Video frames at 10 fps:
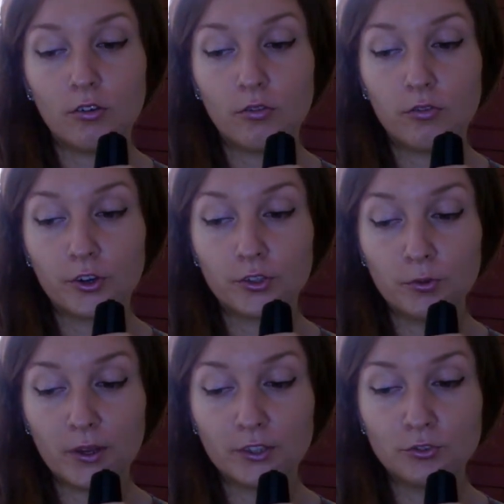for
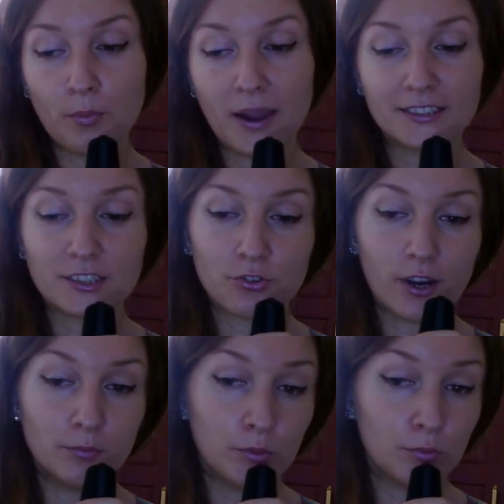you, and you might
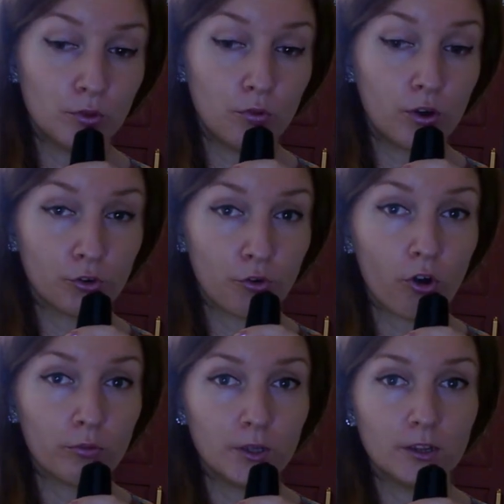attract people who are
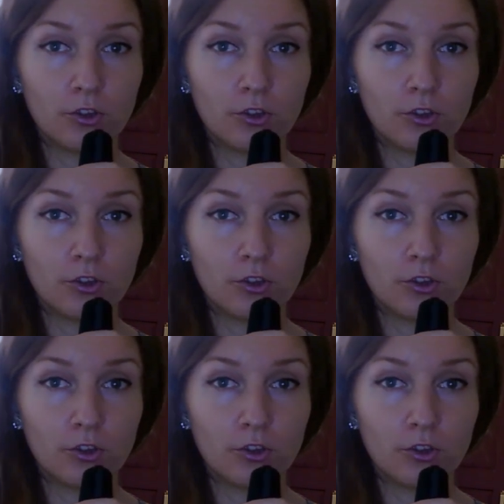normal,